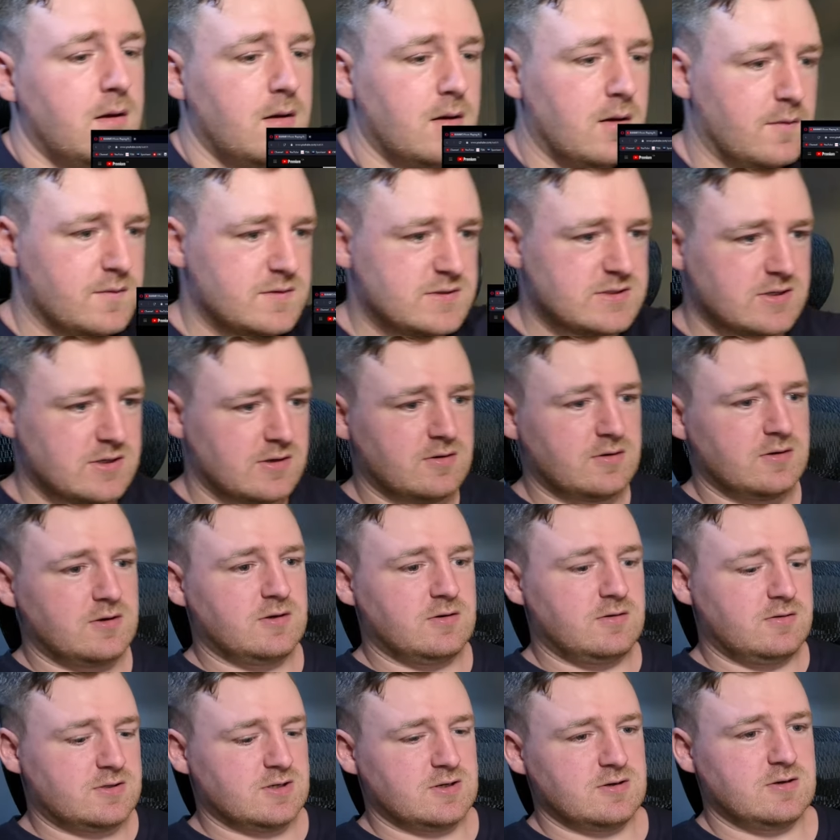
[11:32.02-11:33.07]
I've started
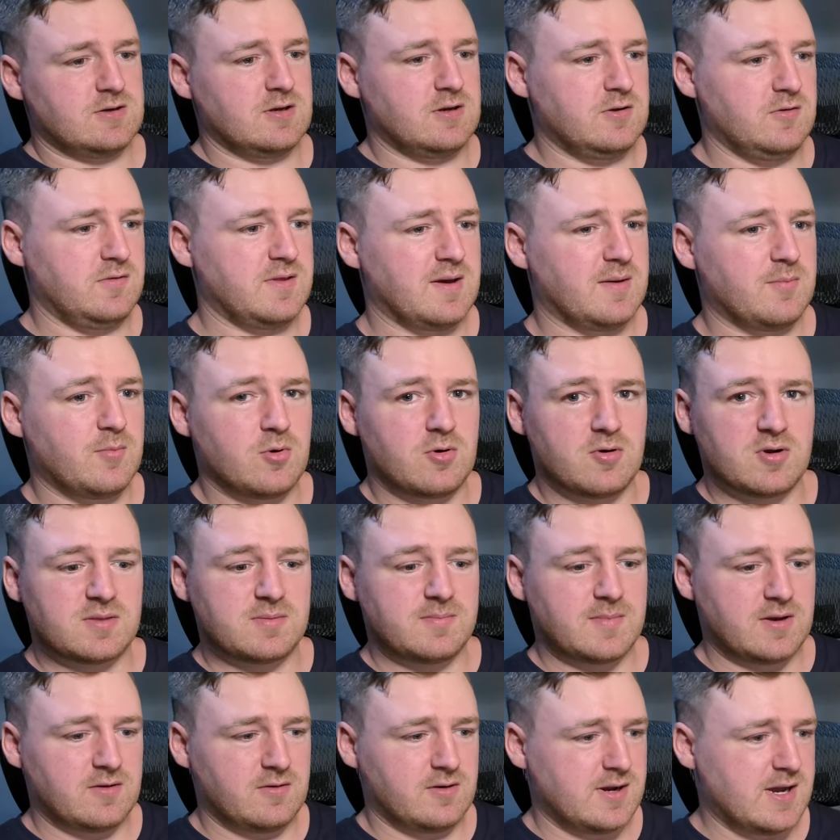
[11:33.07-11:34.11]
to do that more
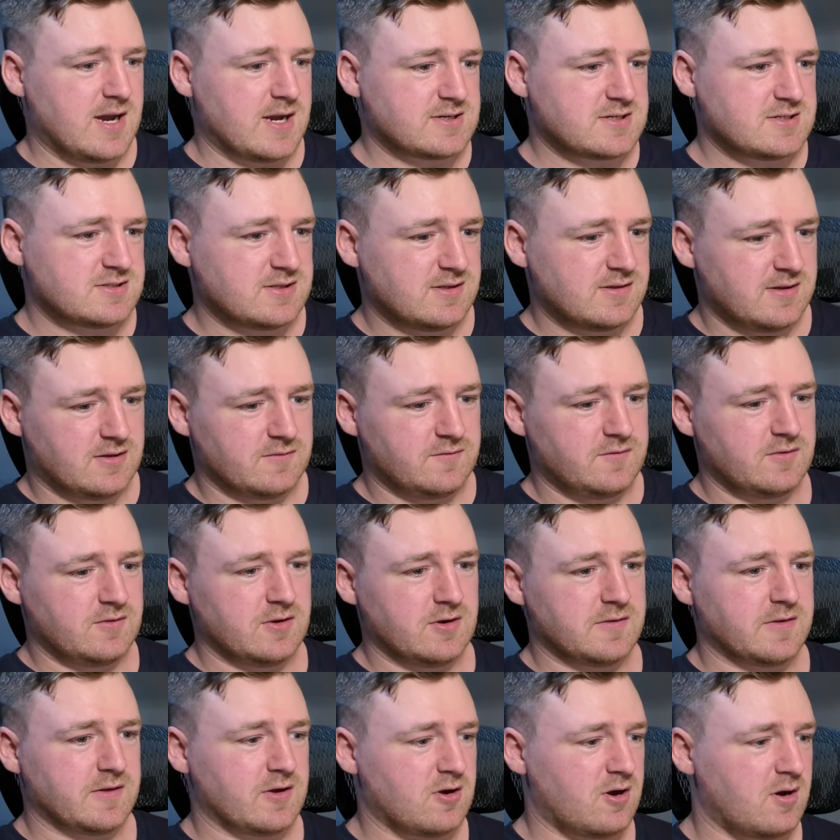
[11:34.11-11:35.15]
with my reactions. I'll look
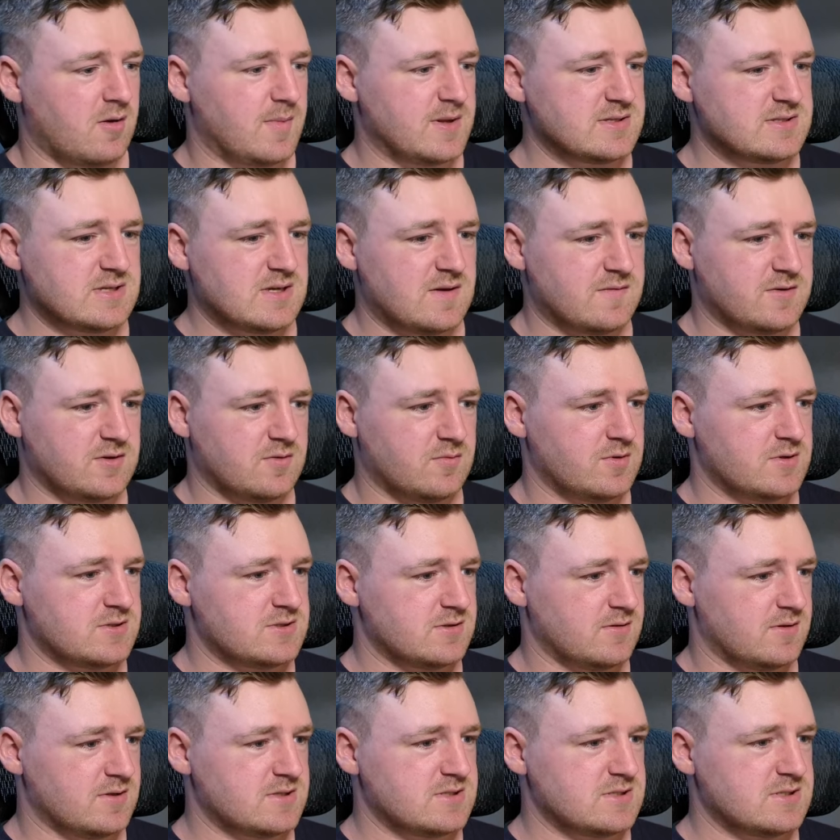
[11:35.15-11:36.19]
at the comments afterwards.
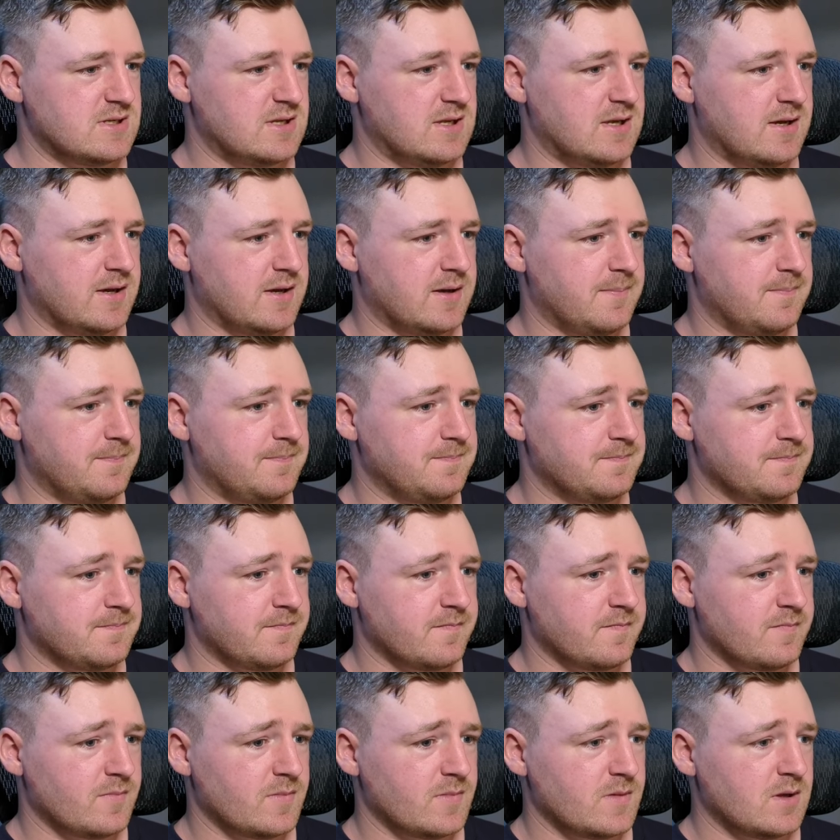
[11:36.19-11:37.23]
So let's see.
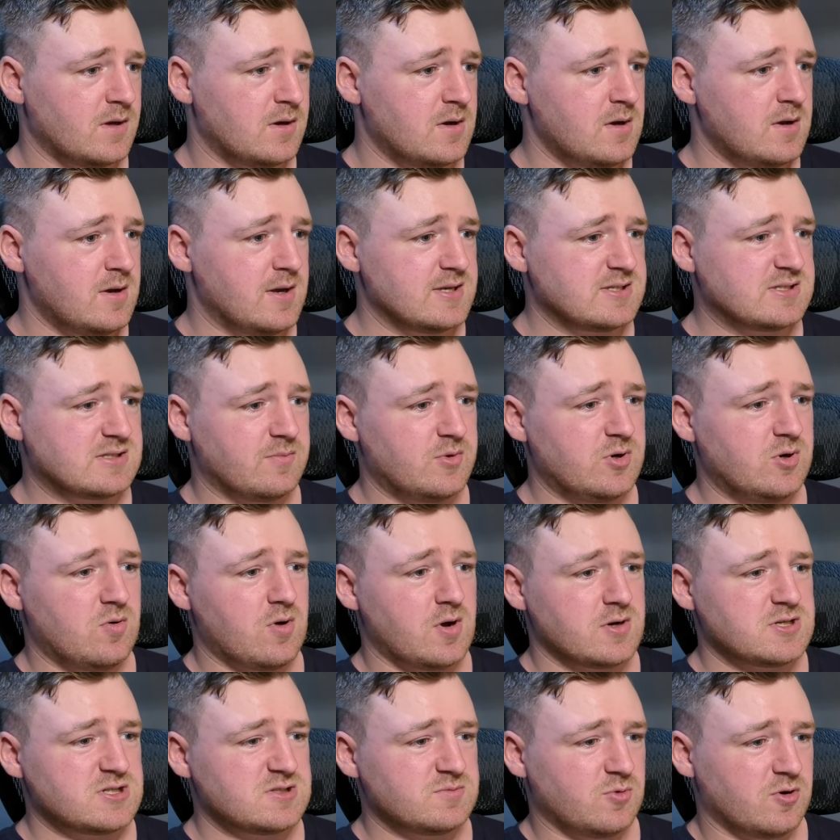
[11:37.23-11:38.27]
As someone who
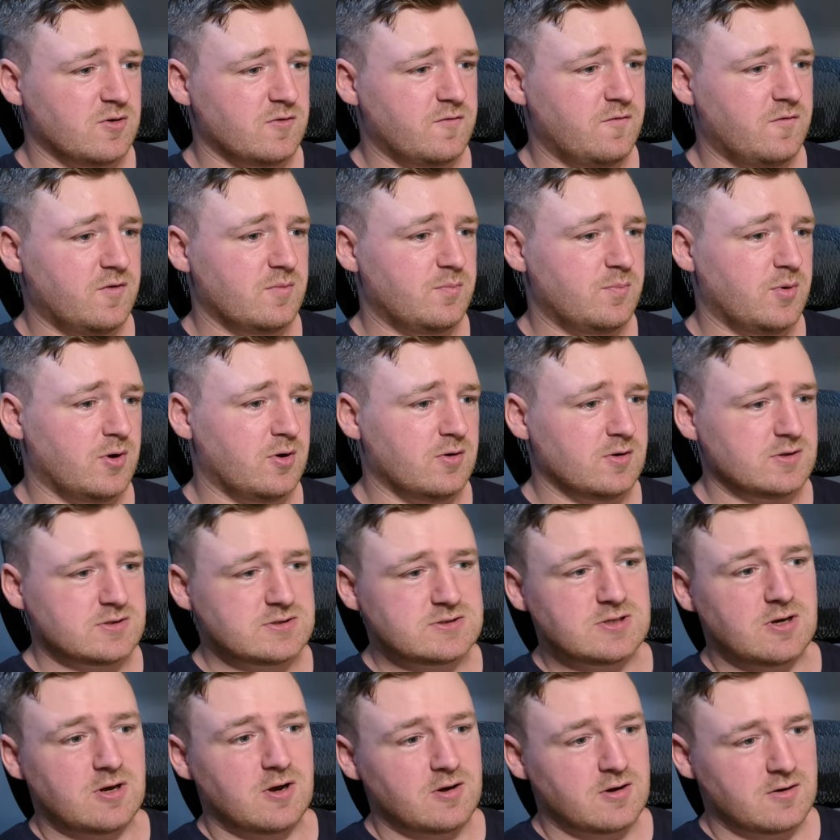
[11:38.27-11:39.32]
watches more football,
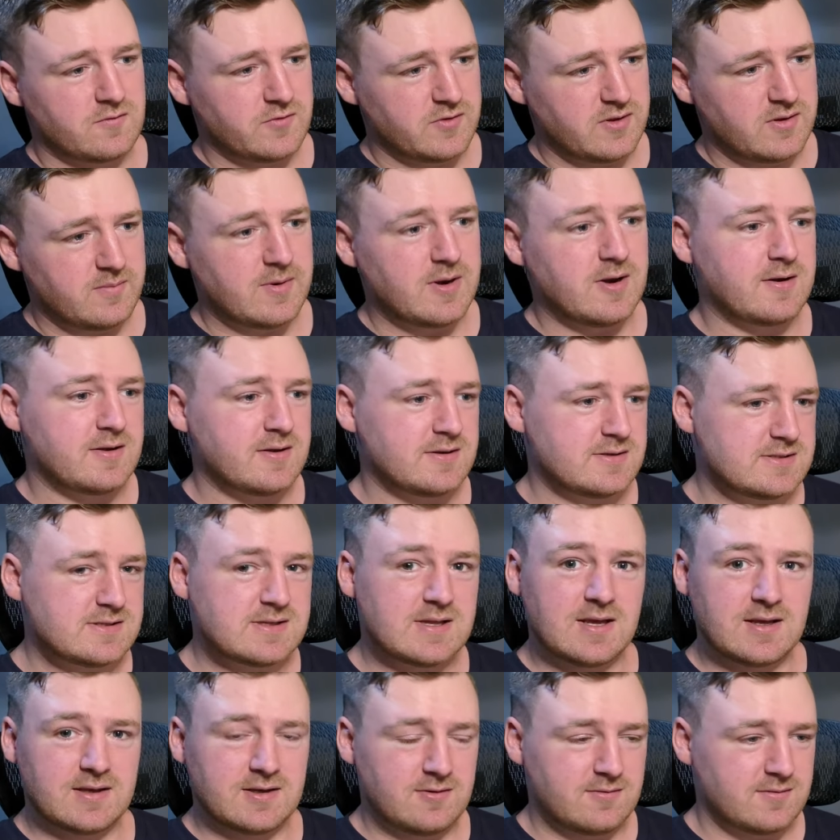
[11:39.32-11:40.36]
soccer for the Americans,
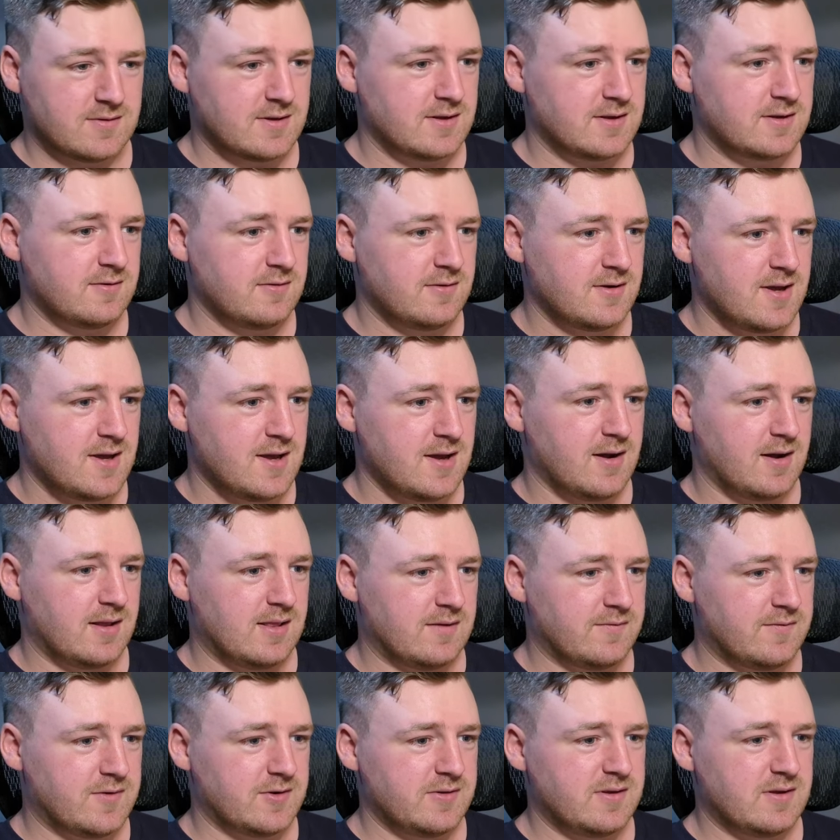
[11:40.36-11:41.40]
thank you. I
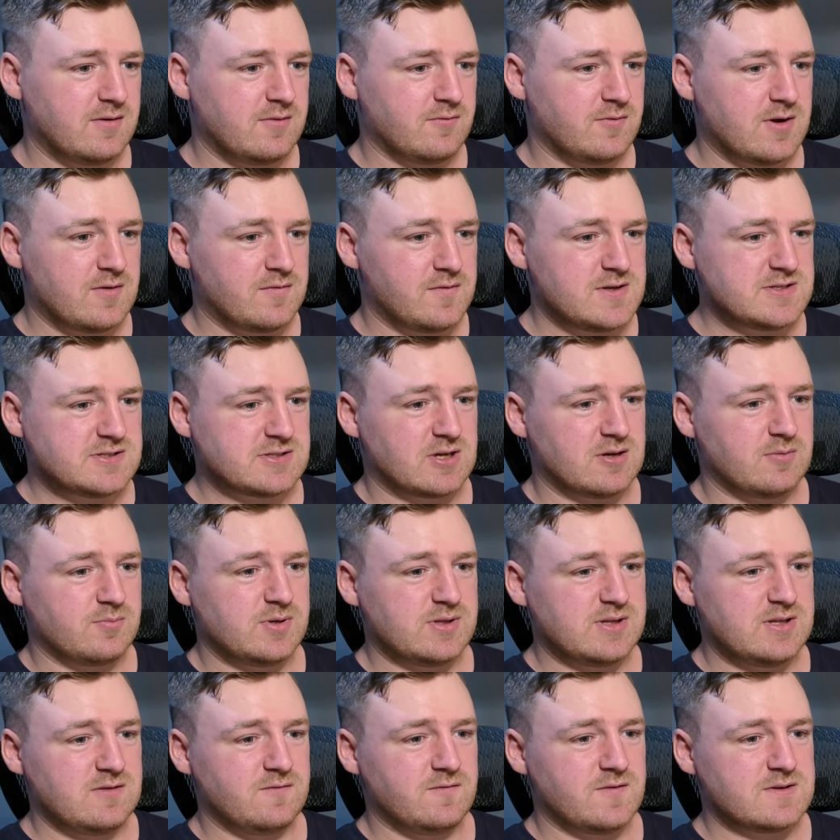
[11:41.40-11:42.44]
love how the referees are
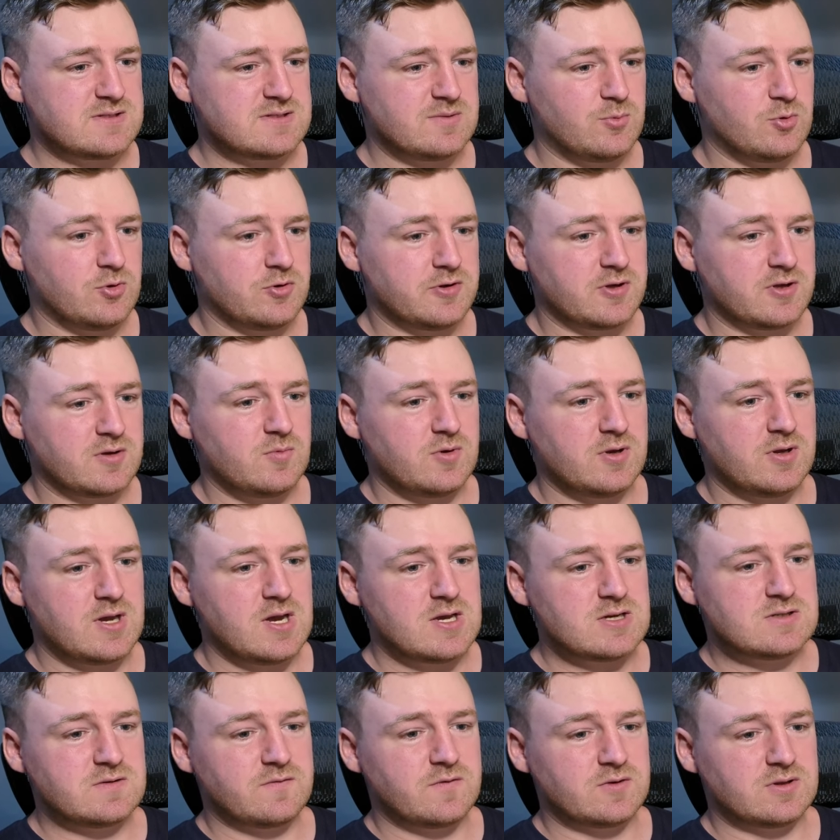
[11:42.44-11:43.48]
completely visible in the
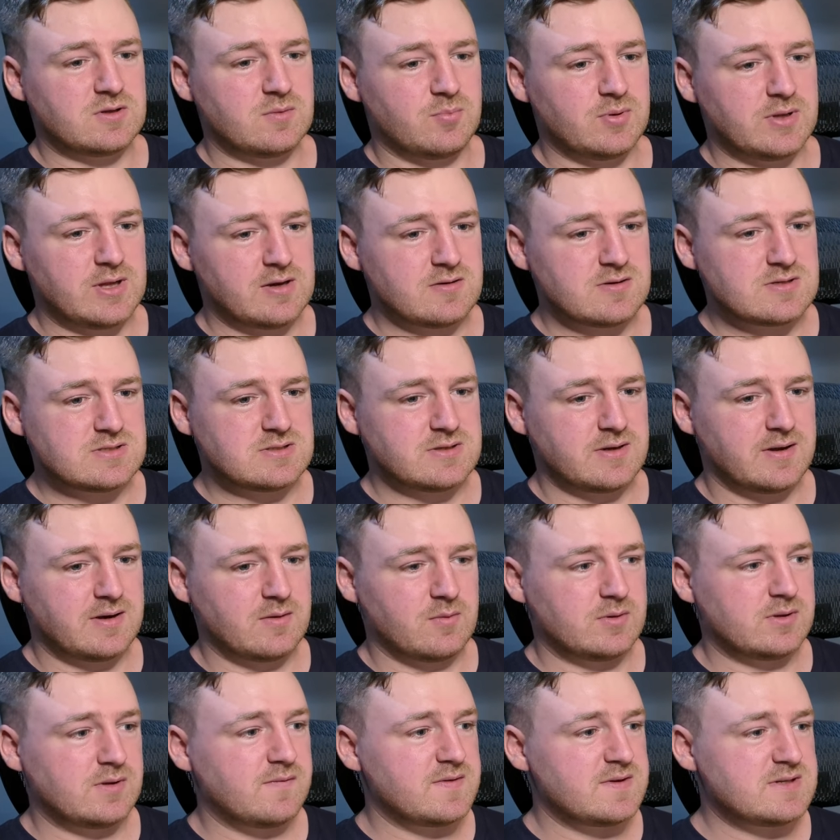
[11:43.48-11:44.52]
communication of what the player has done.
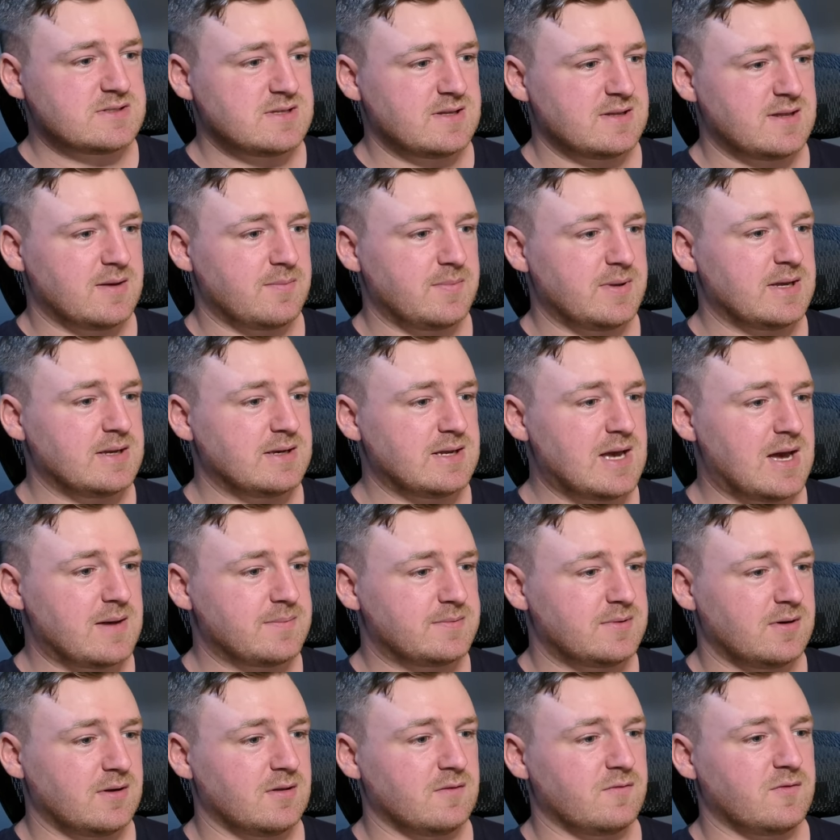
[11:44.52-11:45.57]
I would love to see that being
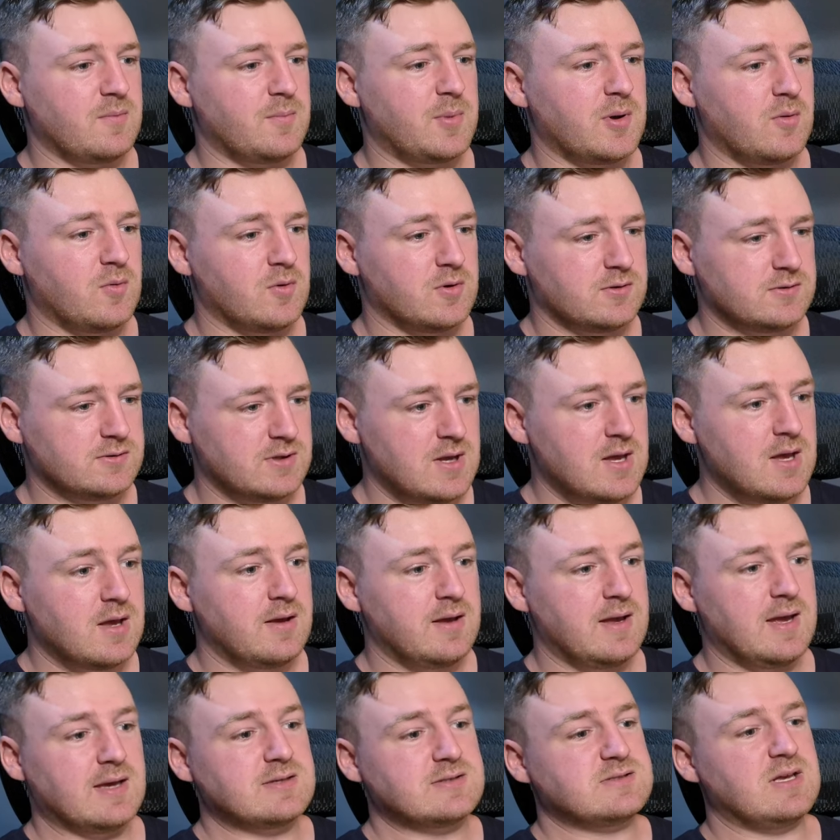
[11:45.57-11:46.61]
adapted into the football world.
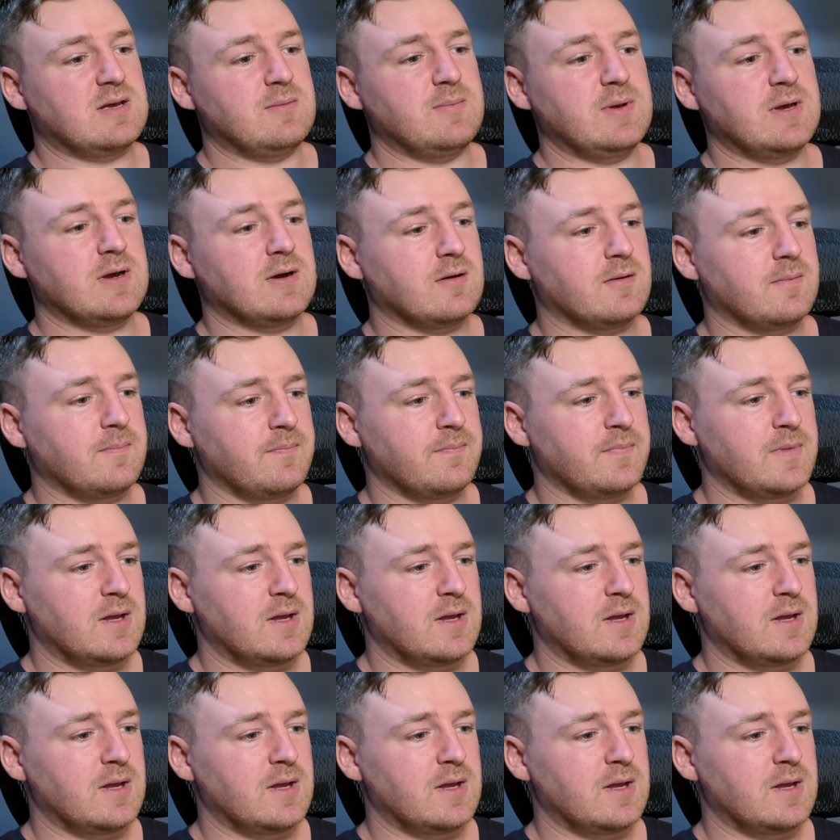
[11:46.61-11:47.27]
Yeah, same here.